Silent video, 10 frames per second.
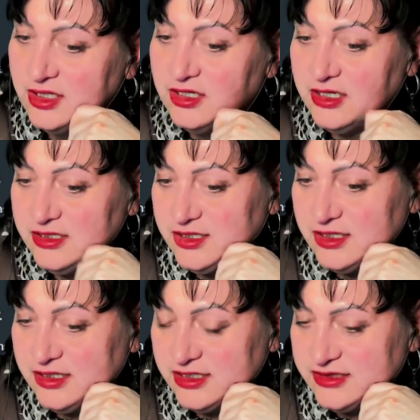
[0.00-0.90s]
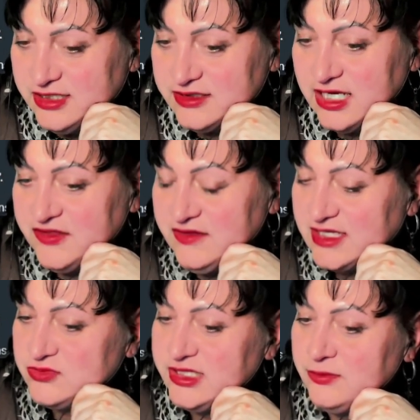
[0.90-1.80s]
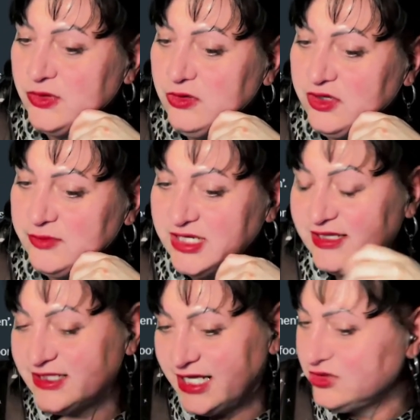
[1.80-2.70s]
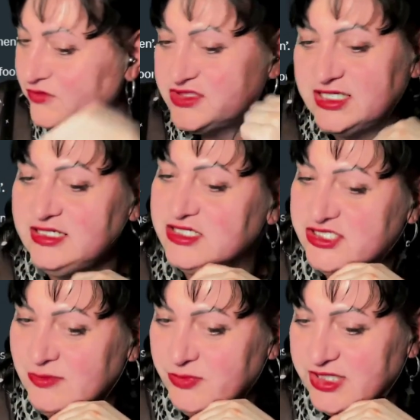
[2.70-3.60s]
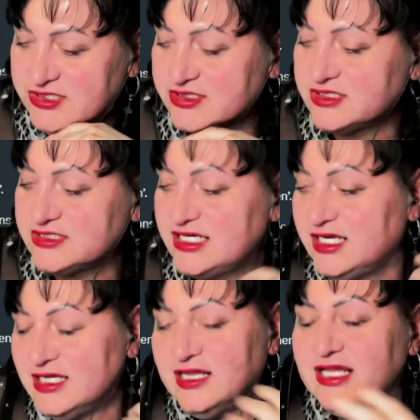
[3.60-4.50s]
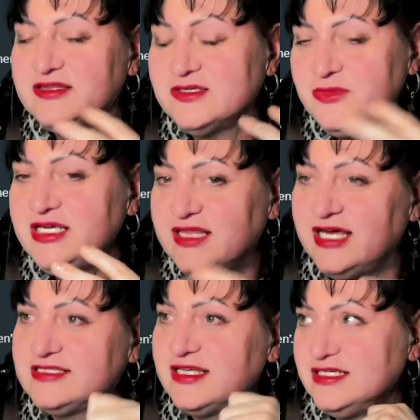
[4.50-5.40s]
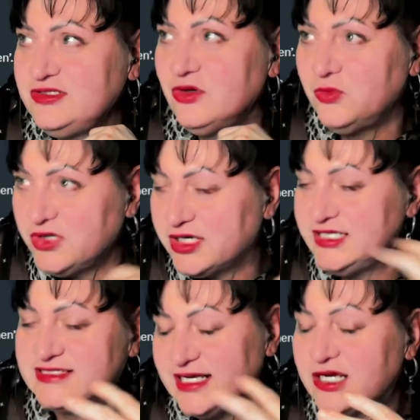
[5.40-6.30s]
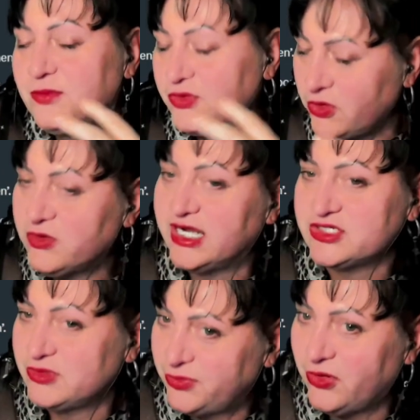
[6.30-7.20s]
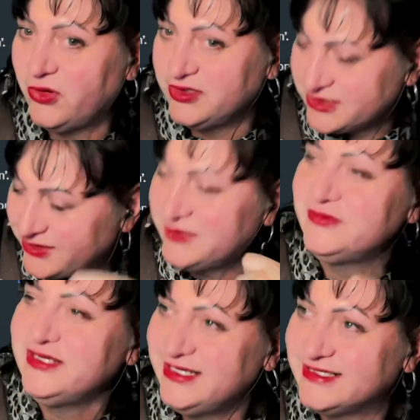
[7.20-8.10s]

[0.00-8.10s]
And I think that's really important. I mean, I love seeing your gym pictures, because to me that is like your work. It's like a progress report. Do you know what I mean?